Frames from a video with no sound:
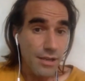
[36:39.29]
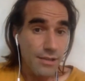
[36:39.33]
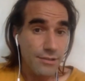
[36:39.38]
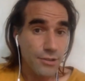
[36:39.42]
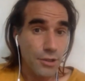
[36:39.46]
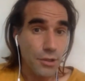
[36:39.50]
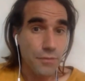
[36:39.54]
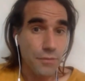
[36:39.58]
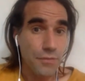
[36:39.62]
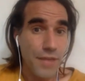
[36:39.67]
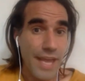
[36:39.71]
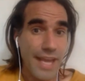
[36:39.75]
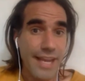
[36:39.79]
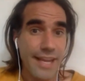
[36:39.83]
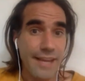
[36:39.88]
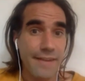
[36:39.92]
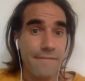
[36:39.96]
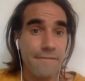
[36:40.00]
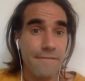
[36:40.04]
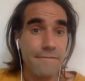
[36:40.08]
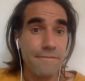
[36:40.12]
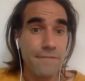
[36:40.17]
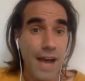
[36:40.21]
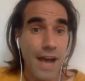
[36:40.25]
So, if
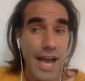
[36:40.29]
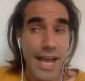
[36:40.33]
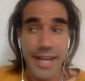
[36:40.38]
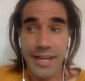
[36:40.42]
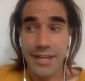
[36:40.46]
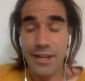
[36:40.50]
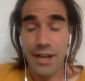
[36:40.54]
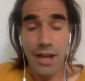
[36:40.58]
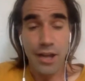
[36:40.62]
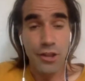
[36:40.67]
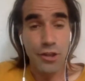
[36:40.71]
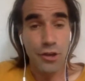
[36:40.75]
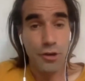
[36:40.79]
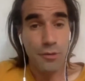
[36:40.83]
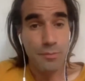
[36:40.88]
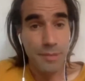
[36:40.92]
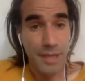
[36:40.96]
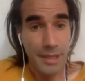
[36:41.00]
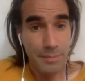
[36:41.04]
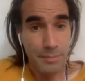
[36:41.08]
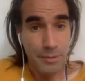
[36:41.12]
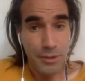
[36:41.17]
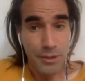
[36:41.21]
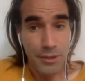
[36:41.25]
they can find other
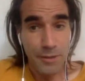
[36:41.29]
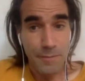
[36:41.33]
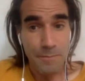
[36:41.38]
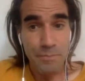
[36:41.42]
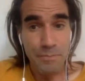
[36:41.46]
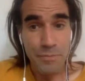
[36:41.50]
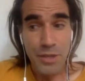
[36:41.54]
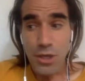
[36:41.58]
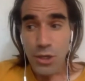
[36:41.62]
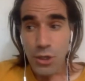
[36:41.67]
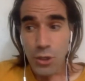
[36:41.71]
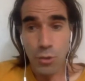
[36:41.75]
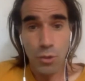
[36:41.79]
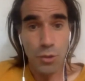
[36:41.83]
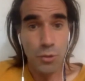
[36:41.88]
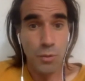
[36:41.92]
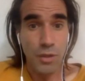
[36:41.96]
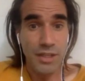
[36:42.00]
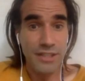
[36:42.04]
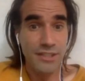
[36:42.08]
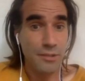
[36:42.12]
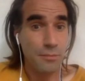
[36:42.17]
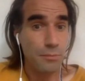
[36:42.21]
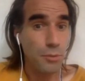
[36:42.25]
people who would
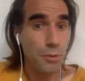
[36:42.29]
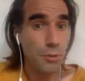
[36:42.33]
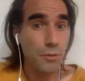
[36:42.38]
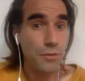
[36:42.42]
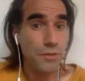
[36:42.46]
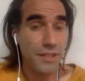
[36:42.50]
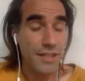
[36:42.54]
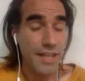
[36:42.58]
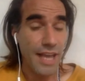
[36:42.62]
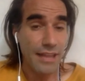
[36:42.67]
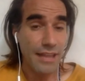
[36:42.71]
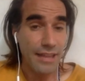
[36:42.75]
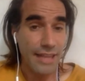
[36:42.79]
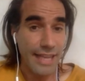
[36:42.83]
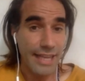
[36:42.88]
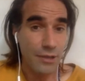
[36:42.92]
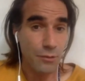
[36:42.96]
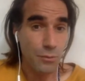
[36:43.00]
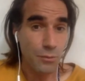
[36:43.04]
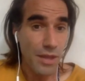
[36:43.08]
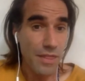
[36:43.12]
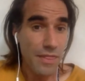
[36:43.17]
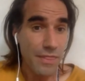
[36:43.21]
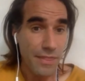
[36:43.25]
want to move to that
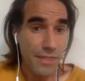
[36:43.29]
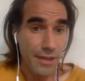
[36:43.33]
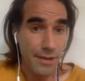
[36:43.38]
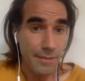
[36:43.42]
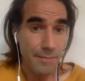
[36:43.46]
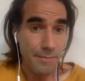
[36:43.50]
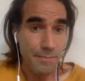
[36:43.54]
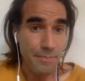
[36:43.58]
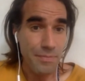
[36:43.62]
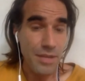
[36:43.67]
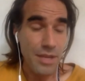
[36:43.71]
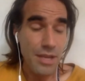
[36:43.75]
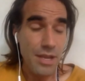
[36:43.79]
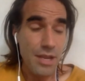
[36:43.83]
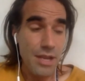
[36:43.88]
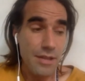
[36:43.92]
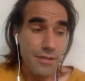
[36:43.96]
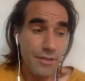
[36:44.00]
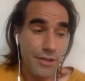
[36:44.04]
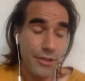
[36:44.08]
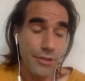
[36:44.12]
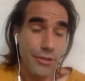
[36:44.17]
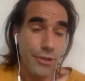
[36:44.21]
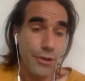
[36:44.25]
land with them,
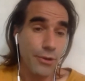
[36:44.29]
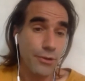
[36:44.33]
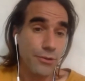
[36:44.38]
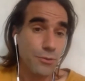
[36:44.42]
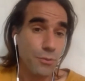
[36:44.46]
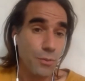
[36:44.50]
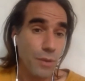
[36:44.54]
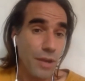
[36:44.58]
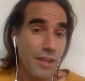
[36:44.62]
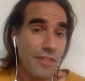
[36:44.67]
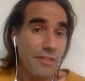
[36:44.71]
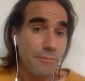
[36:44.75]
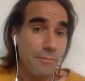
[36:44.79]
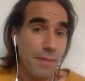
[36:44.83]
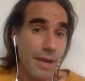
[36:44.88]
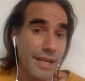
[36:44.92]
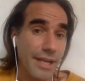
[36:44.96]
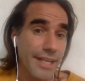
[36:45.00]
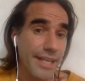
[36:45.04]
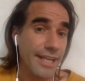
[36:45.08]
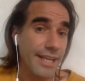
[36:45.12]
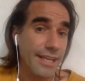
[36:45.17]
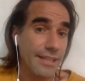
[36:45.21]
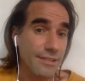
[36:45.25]
then those with
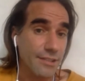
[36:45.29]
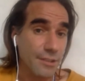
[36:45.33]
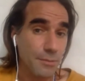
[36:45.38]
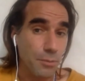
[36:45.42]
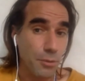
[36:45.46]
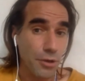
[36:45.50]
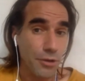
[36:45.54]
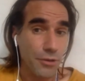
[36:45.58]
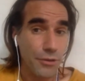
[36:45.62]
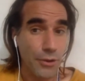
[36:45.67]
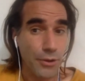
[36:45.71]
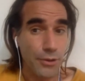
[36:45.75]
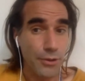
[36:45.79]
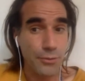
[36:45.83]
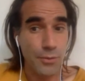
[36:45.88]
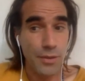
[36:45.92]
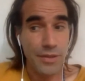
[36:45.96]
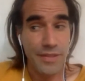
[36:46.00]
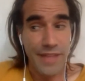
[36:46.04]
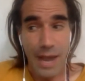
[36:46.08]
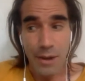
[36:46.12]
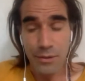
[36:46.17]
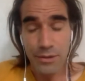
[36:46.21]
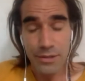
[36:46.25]
money can support those
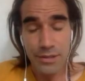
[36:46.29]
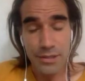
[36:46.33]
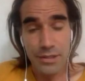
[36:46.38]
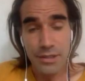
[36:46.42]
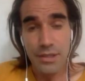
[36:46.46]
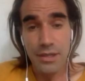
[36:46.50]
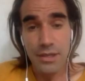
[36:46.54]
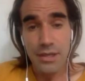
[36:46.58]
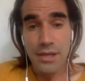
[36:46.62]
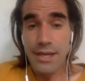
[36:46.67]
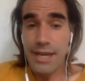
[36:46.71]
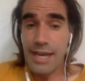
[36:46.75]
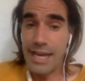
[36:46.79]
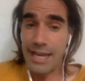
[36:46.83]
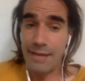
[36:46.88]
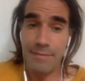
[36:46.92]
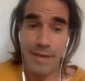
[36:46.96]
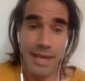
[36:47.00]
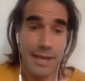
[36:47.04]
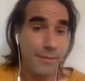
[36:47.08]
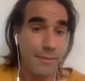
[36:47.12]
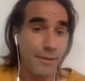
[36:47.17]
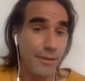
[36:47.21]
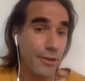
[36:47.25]
without. And
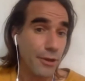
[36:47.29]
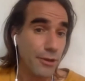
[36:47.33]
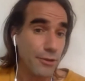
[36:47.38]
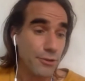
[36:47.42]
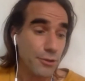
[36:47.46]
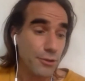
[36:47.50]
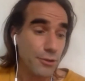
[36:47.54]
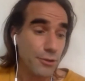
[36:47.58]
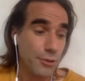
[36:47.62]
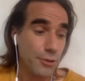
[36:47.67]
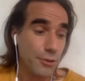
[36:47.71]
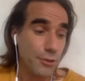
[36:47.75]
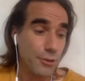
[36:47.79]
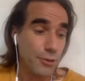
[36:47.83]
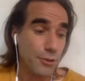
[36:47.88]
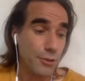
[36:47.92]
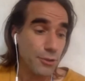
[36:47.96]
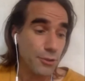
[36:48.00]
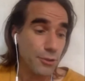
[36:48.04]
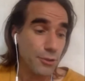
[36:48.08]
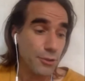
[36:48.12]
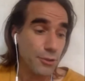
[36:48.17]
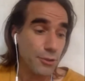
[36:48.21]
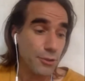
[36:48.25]
maybe those who
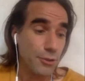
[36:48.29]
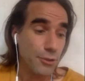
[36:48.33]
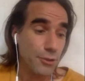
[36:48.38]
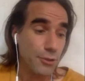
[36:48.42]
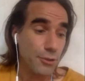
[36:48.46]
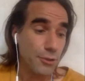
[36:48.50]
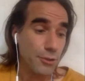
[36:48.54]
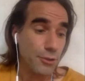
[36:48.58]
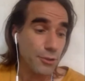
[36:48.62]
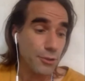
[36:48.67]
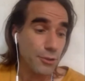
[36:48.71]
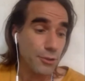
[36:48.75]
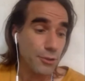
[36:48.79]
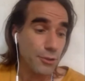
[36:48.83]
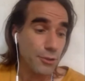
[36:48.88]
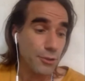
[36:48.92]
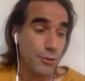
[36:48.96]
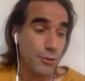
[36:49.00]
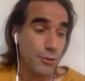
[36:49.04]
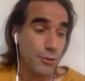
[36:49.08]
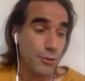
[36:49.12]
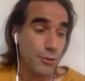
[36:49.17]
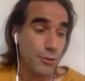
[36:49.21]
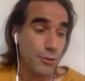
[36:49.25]
don't have money have
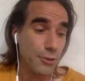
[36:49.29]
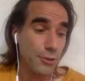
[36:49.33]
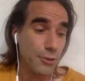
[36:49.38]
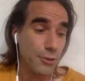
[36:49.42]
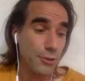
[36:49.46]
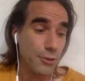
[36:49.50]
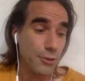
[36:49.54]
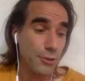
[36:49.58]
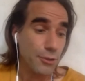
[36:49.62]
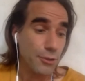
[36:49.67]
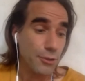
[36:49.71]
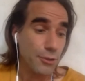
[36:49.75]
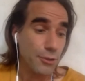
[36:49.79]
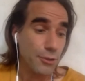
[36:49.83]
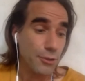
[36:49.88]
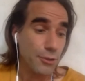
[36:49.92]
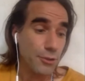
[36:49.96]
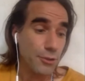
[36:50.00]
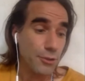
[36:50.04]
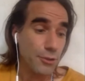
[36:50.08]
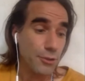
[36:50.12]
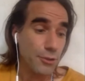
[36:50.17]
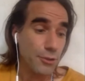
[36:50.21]
something else to share, like